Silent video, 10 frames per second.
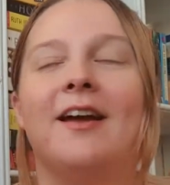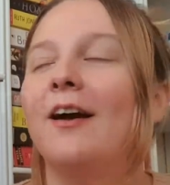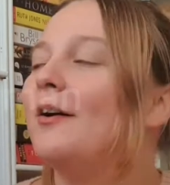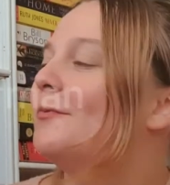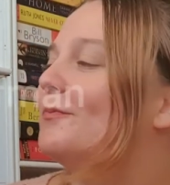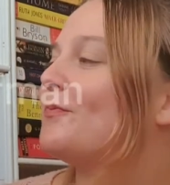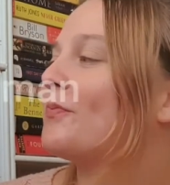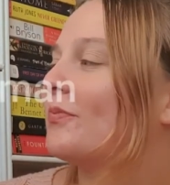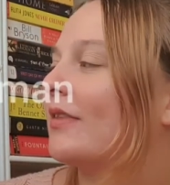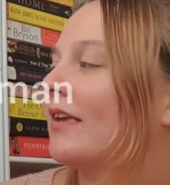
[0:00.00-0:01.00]

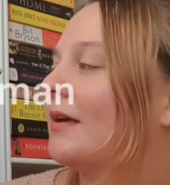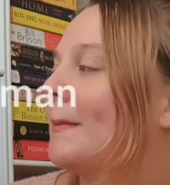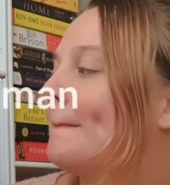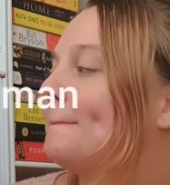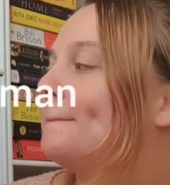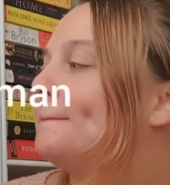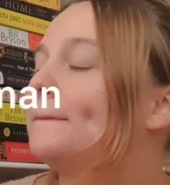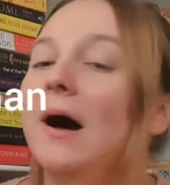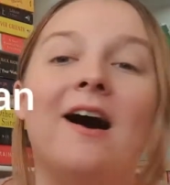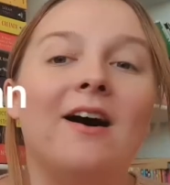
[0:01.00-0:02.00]

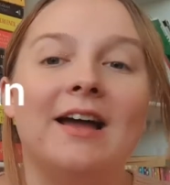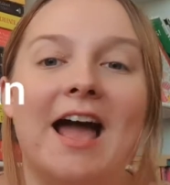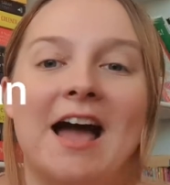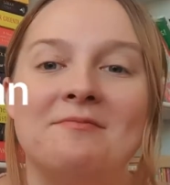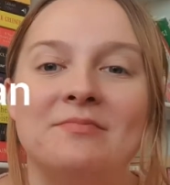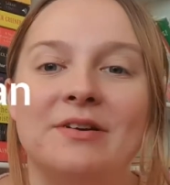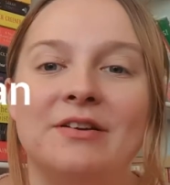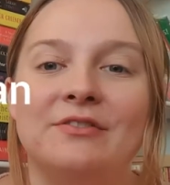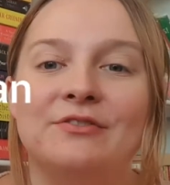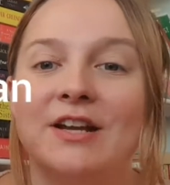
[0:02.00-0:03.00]
But I am
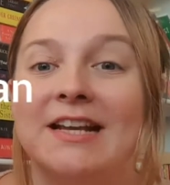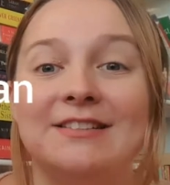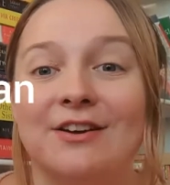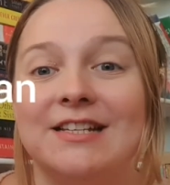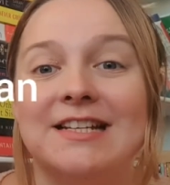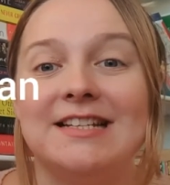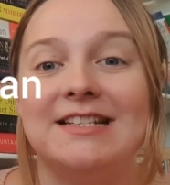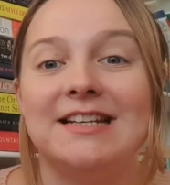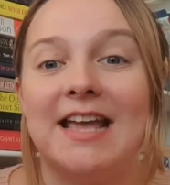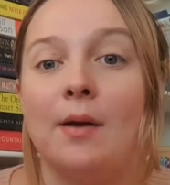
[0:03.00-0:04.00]
really excited
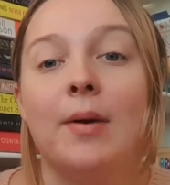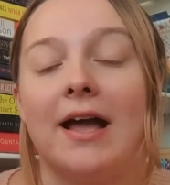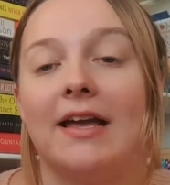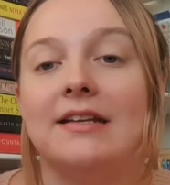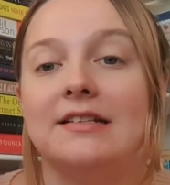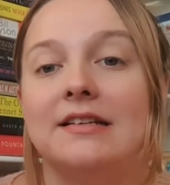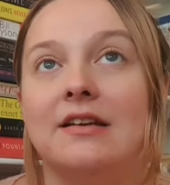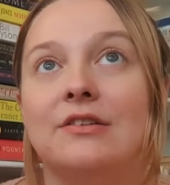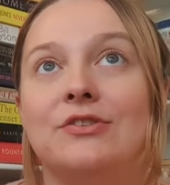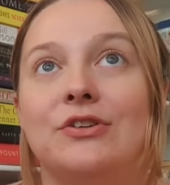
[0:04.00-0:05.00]
to get back
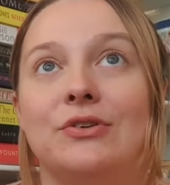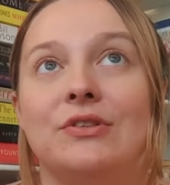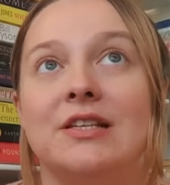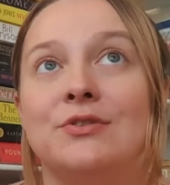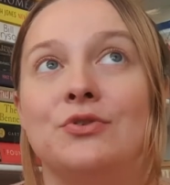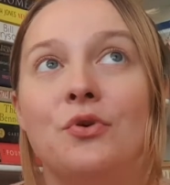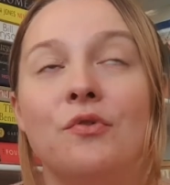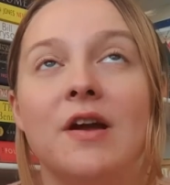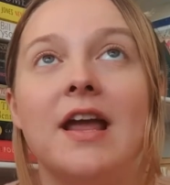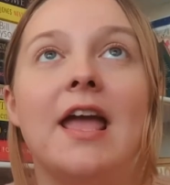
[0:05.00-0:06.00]
into this
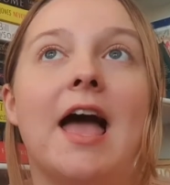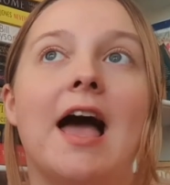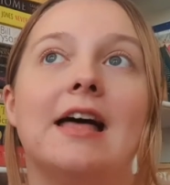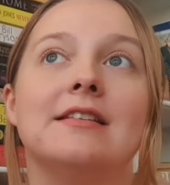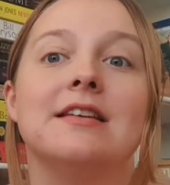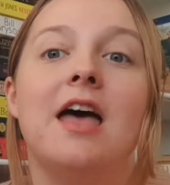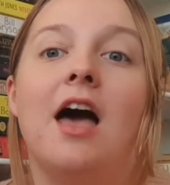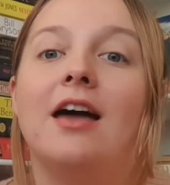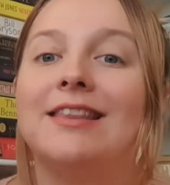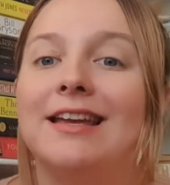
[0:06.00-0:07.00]
story. And
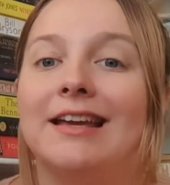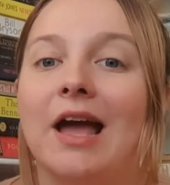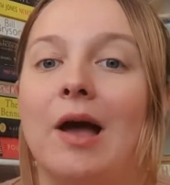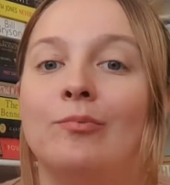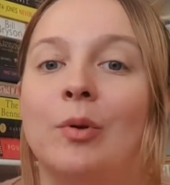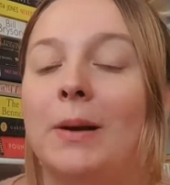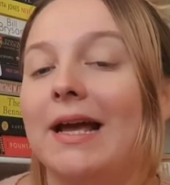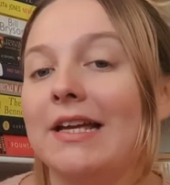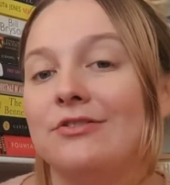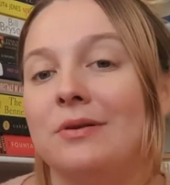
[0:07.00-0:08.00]
I think
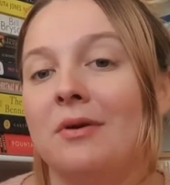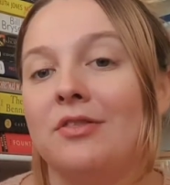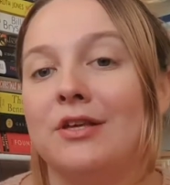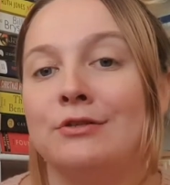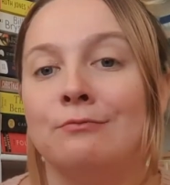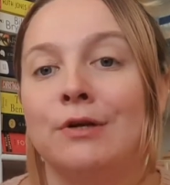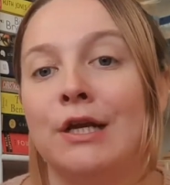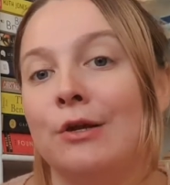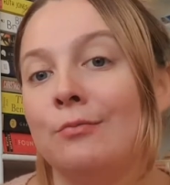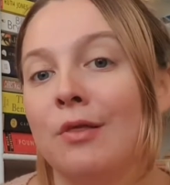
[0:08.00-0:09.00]
Black History Month is a really
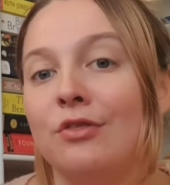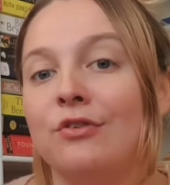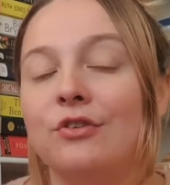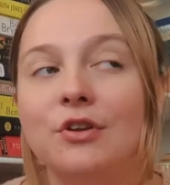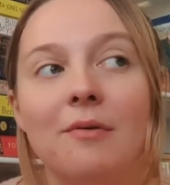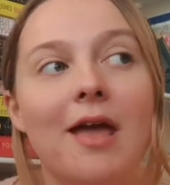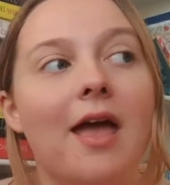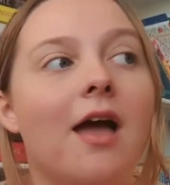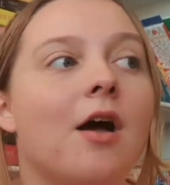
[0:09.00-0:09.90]
good month to do it.